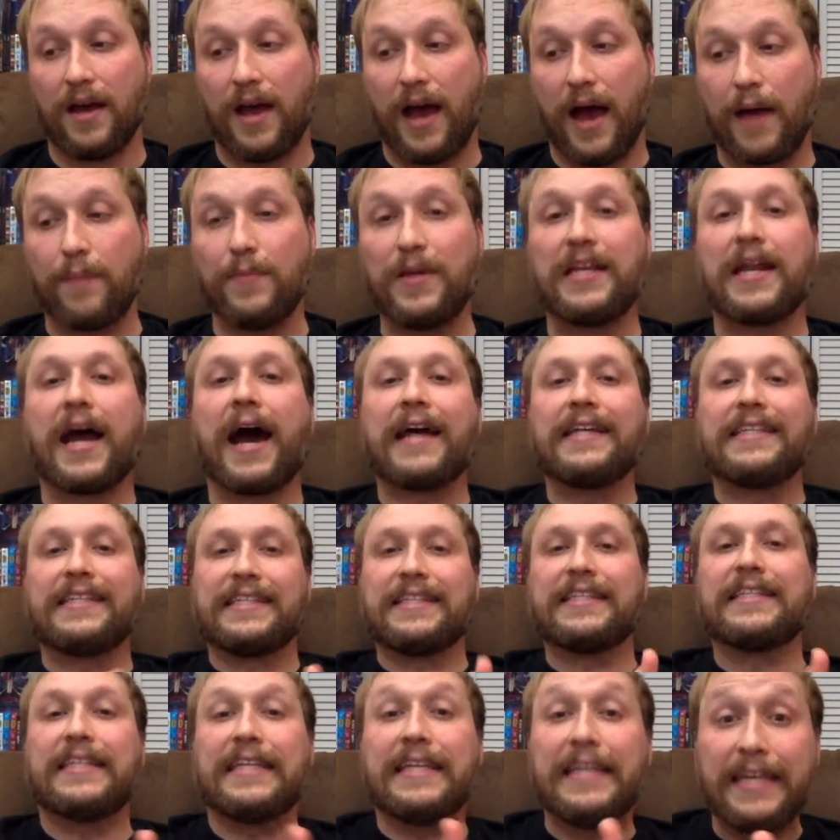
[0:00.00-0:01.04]
I mean, I
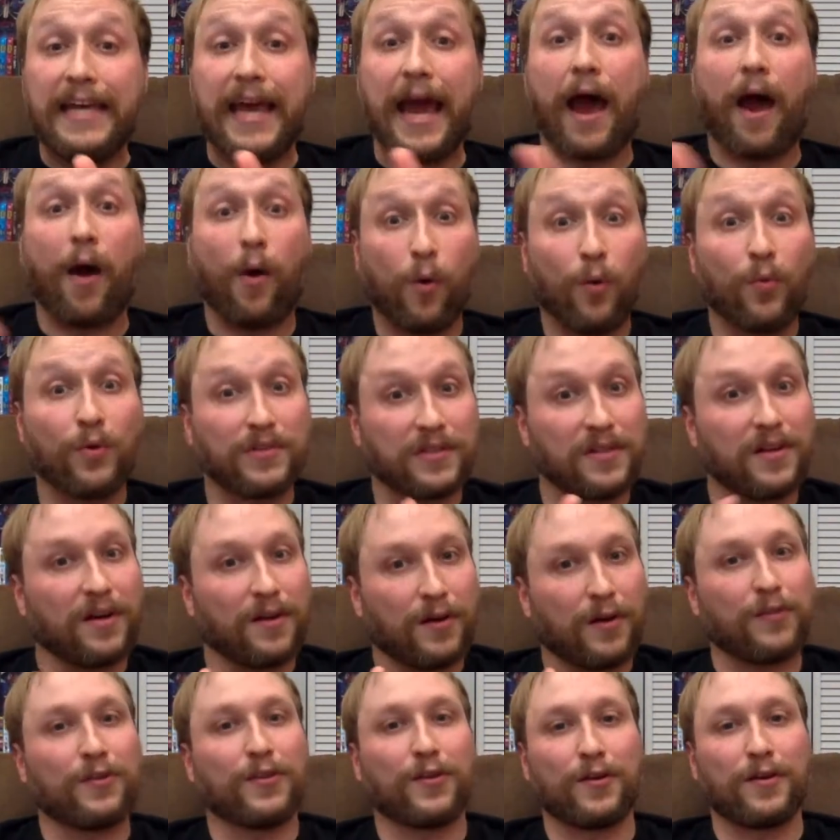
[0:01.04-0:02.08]
see how it was done
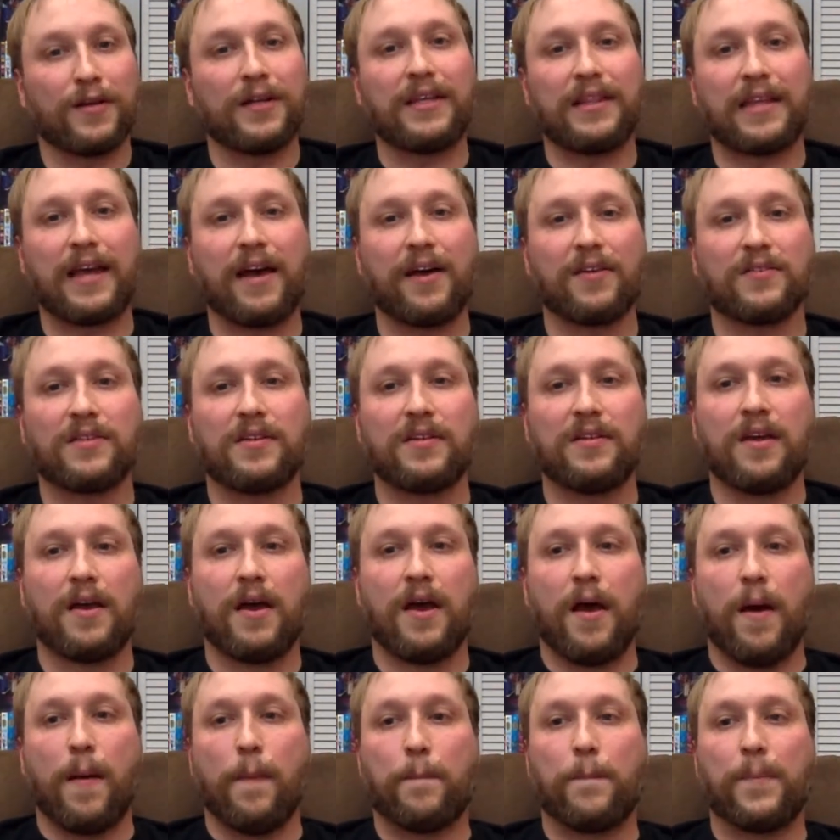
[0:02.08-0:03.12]
on $30,000,
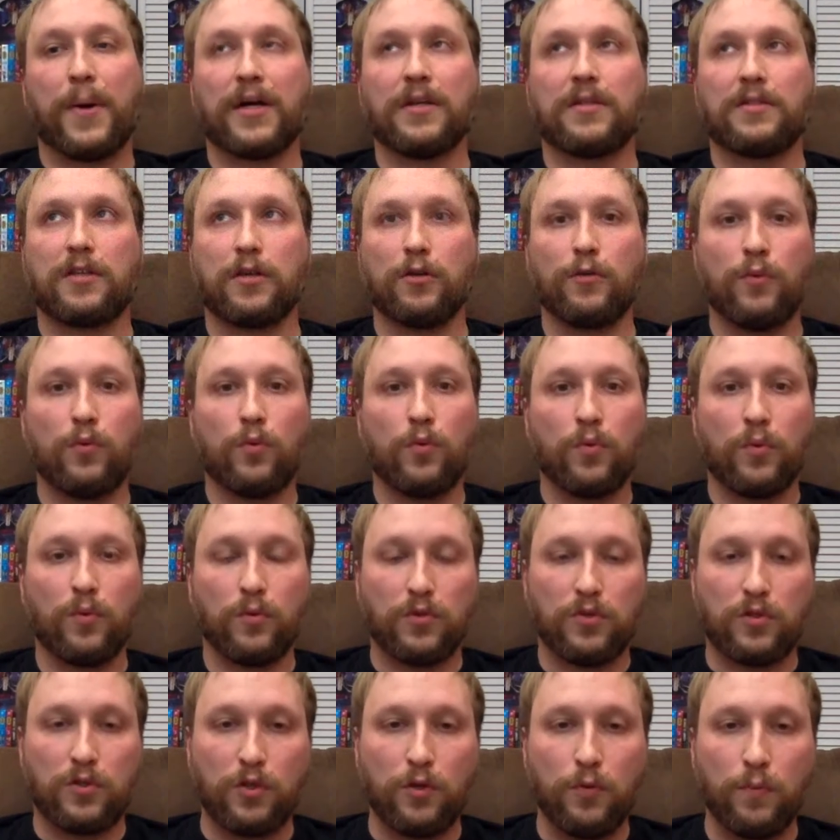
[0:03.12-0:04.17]
but to
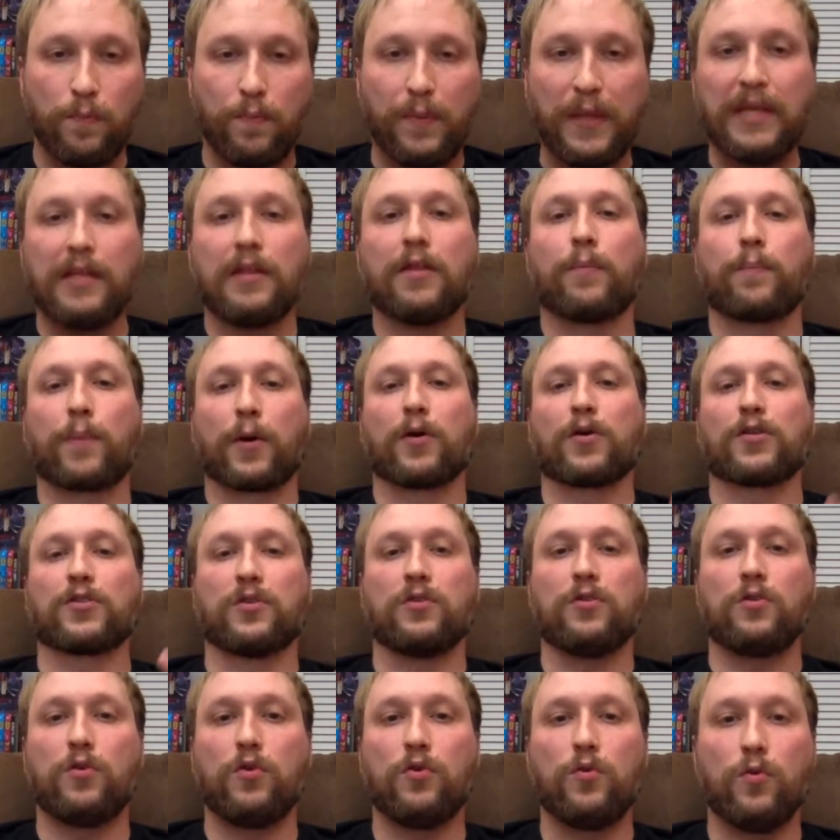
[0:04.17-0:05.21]
be the
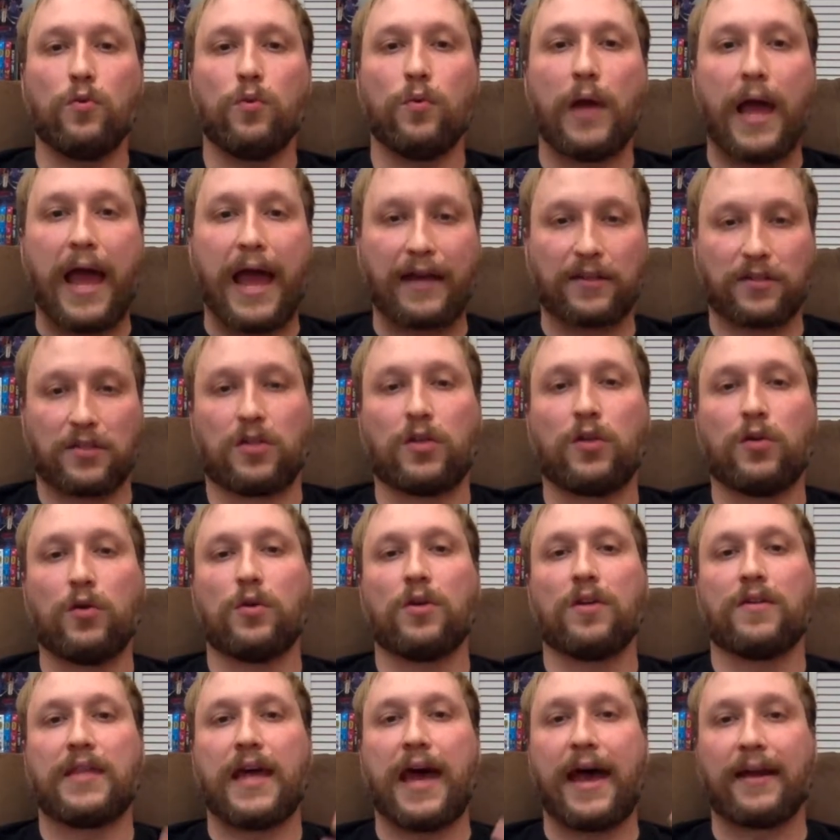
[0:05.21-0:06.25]
person who
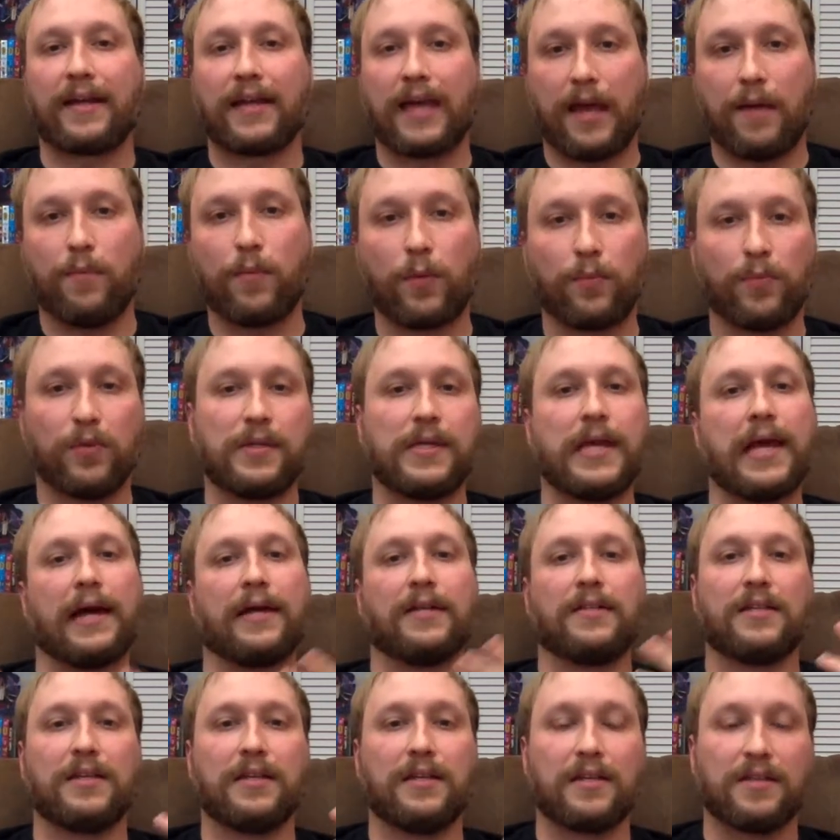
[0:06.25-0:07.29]
executed that, came up with the
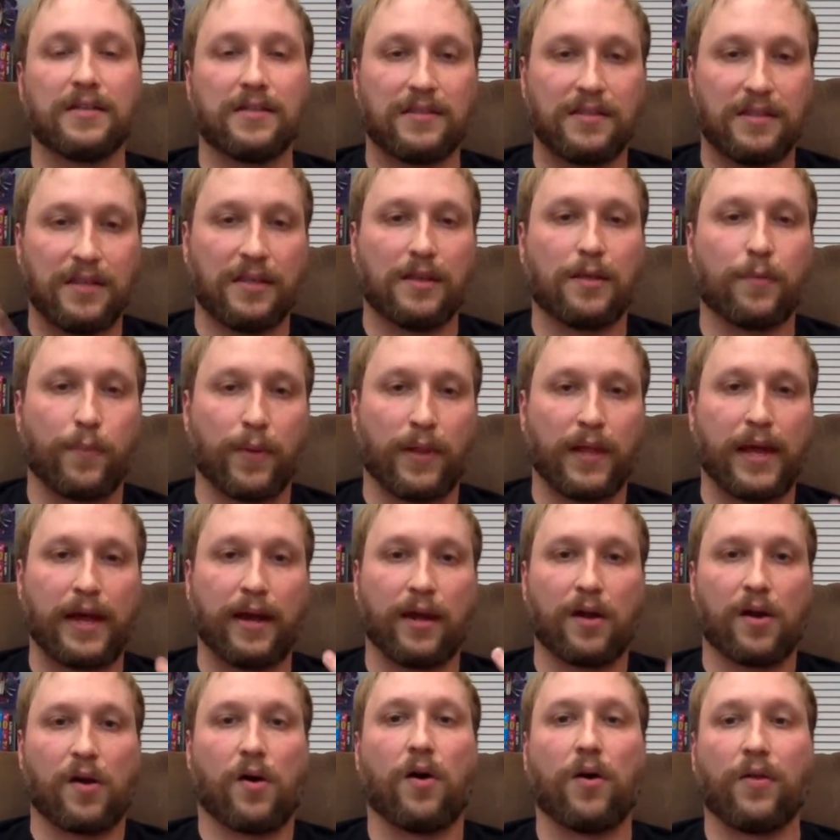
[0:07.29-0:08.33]
ideas, did the planning,
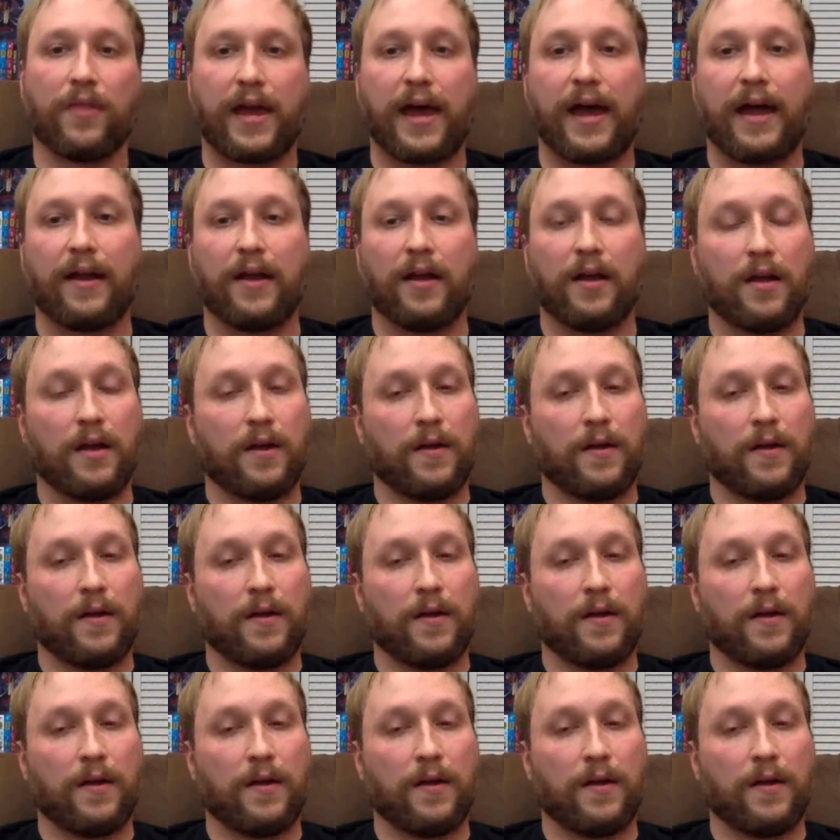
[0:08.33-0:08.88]
all that,